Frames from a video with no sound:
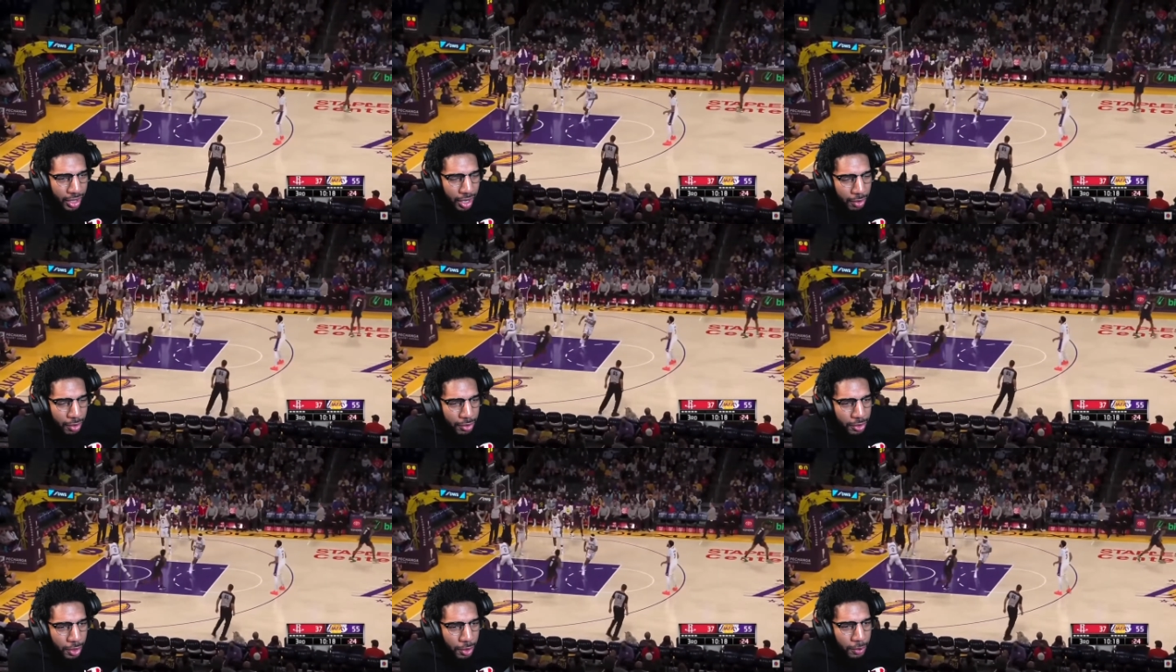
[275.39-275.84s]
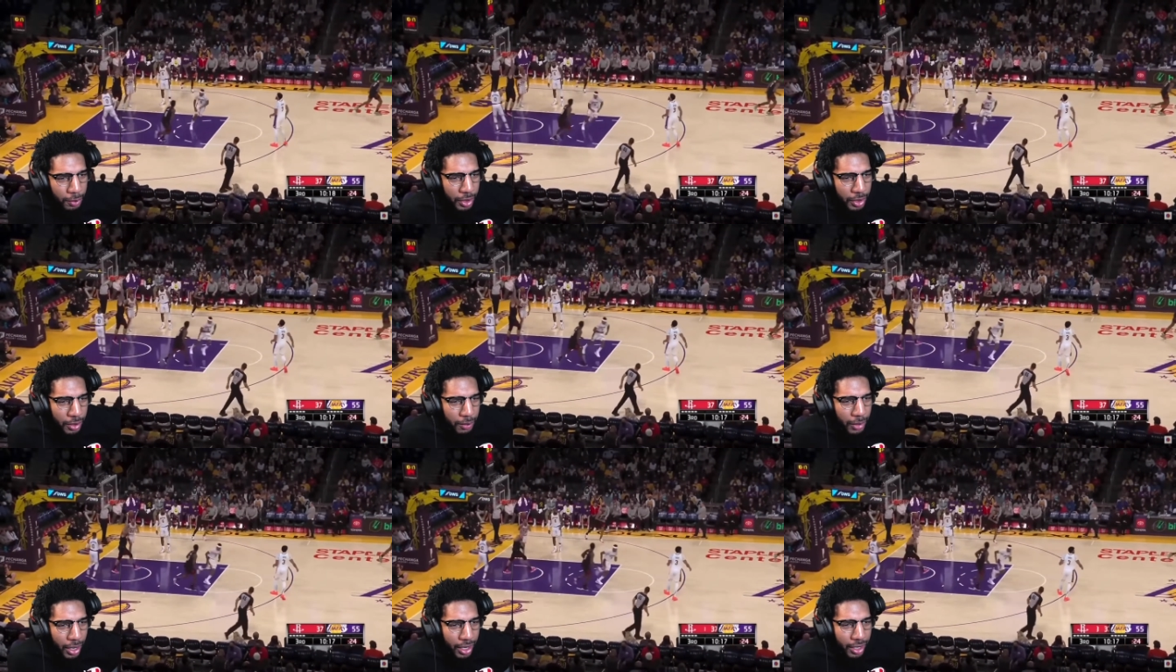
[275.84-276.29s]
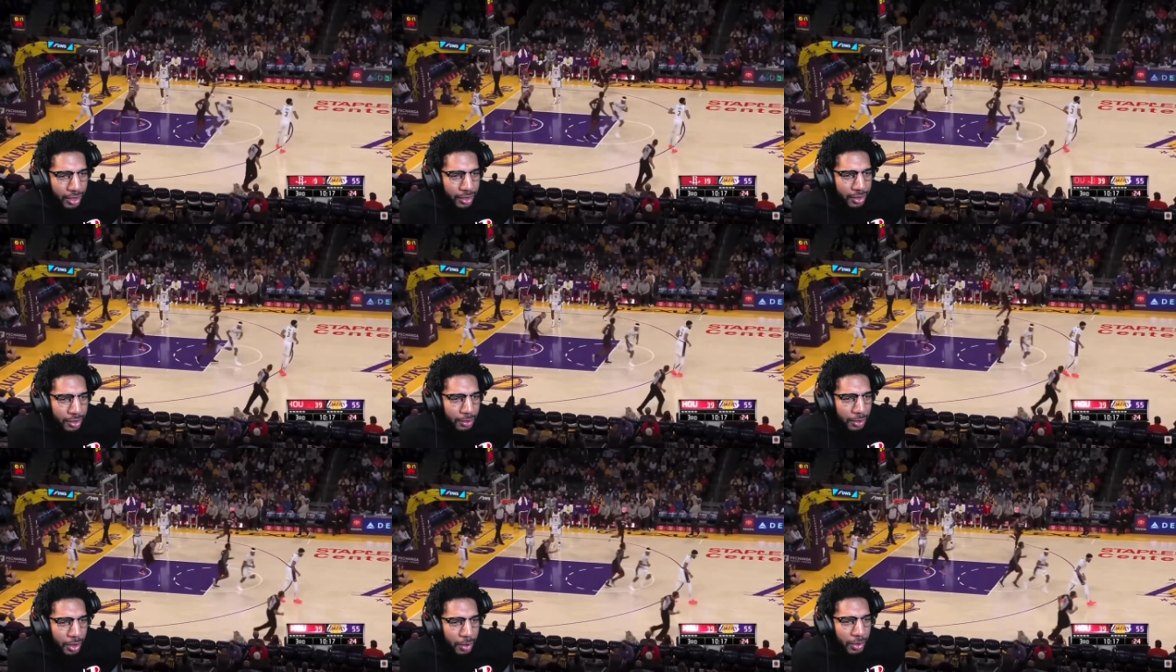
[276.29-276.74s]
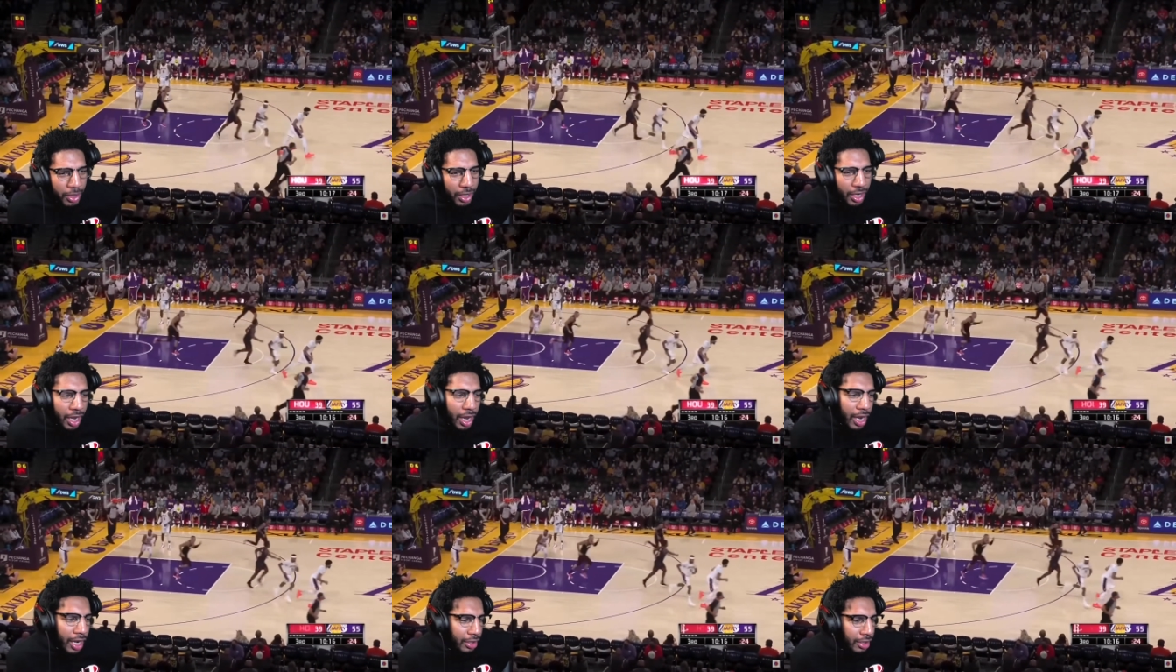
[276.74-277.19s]
I was hoping he made it so it could be in
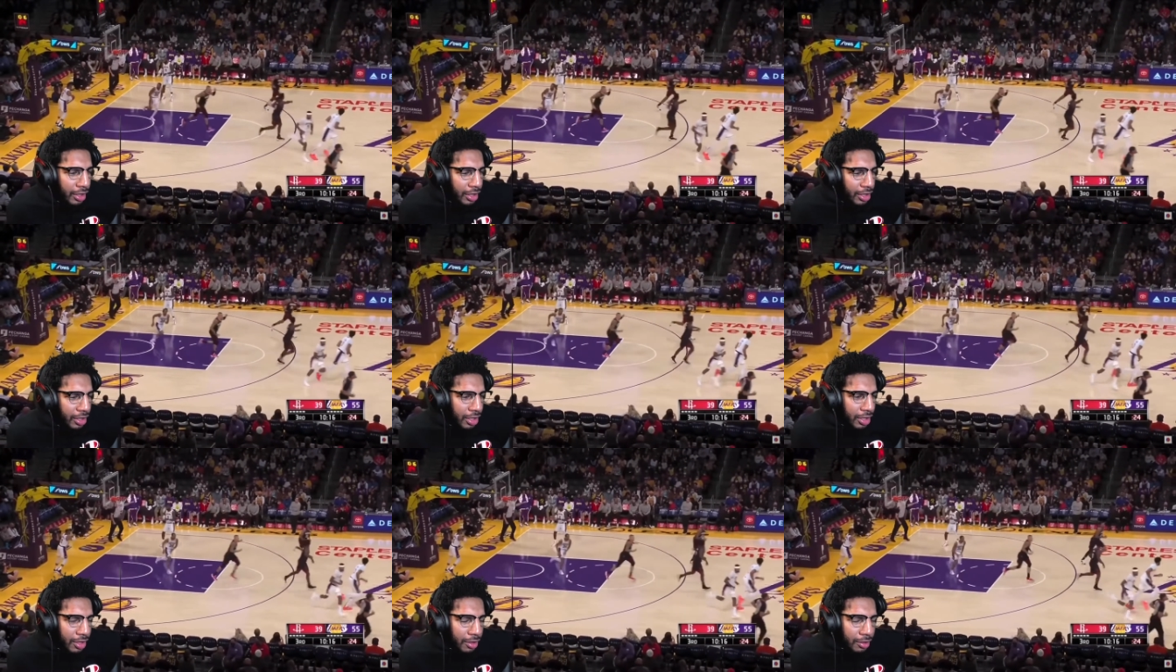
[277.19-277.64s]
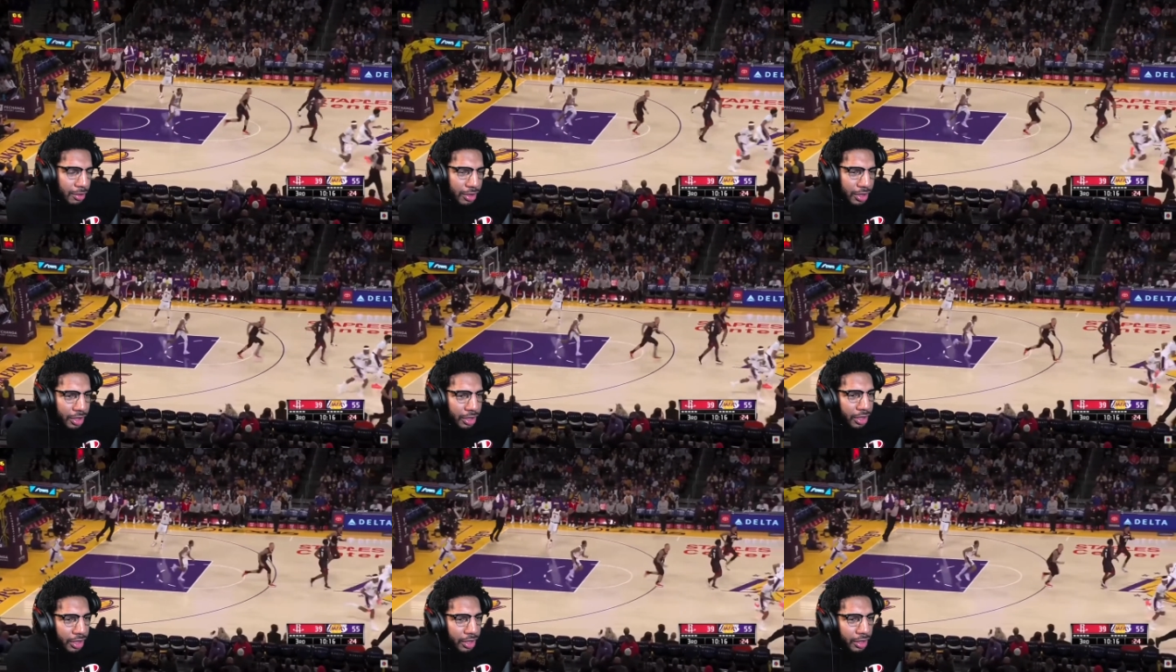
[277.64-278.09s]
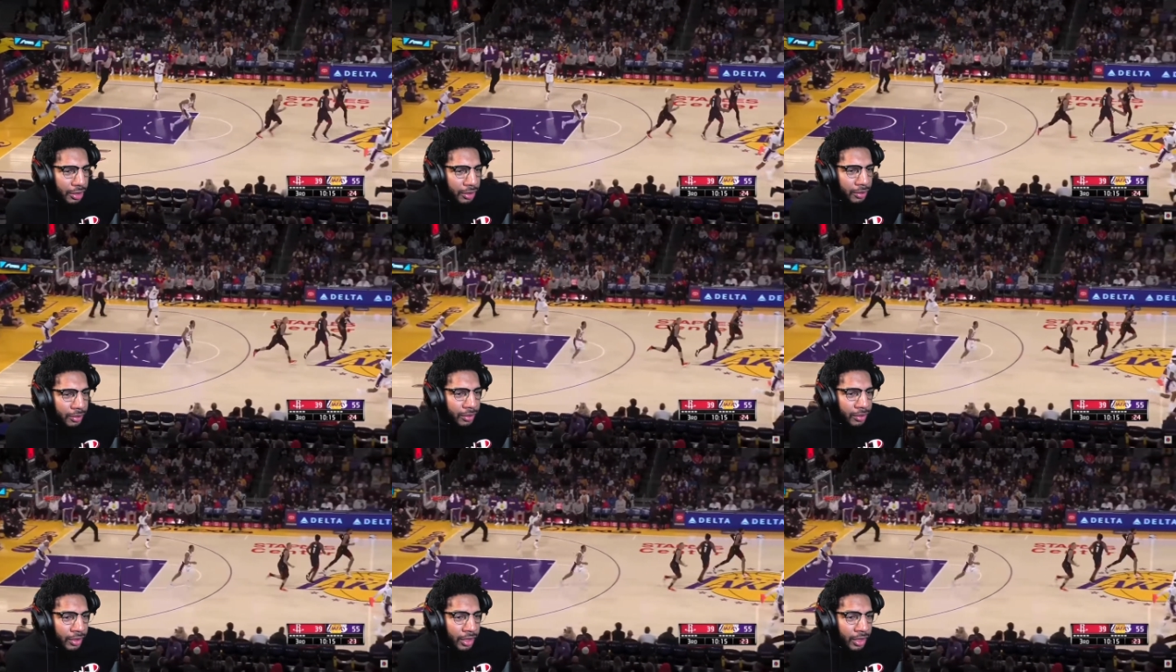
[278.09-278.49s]
the highlights because it was clean.